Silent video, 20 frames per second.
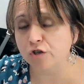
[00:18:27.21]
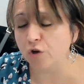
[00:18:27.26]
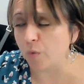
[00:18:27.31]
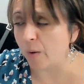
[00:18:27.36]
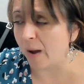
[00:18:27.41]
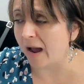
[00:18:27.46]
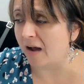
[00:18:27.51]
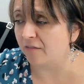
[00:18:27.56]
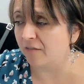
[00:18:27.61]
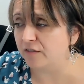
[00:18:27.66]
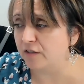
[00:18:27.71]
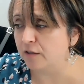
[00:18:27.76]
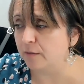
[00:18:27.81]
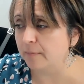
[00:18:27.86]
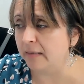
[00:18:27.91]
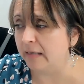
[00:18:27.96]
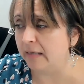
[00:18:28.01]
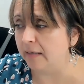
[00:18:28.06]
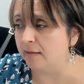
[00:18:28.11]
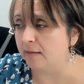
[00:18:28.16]
you have to
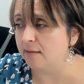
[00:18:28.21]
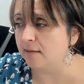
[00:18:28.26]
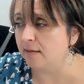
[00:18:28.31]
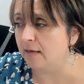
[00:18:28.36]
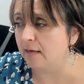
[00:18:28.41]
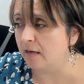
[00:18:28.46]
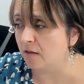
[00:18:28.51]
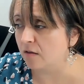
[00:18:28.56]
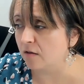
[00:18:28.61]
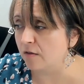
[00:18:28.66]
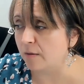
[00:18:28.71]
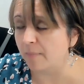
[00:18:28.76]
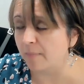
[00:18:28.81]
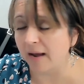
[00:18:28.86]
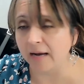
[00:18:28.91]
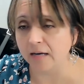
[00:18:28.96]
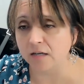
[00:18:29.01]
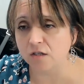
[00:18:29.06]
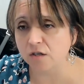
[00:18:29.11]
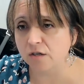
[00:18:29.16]
meet either the
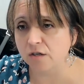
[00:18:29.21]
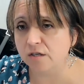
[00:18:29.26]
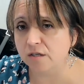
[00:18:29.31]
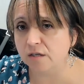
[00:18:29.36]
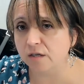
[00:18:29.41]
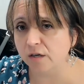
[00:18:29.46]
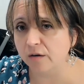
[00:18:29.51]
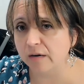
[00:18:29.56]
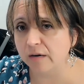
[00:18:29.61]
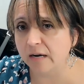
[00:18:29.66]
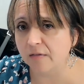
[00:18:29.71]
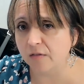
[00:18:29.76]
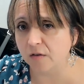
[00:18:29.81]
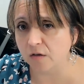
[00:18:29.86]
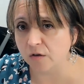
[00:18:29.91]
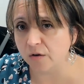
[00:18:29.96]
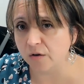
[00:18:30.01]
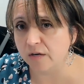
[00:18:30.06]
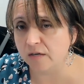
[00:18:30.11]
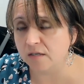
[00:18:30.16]
bachelor's degree and the
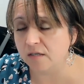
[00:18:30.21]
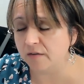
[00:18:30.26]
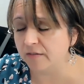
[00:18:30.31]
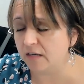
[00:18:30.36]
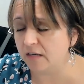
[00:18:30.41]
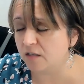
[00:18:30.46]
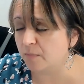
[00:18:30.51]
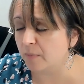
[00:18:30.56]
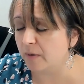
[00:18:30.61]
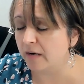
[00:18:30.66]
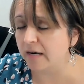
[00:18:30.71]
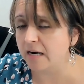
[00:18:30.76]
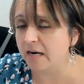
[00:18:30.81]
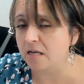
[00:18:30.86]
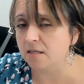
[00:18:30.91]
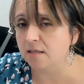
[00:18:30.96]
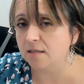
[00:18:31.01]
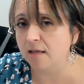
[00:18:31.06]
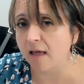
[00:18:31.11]
2 years of experience,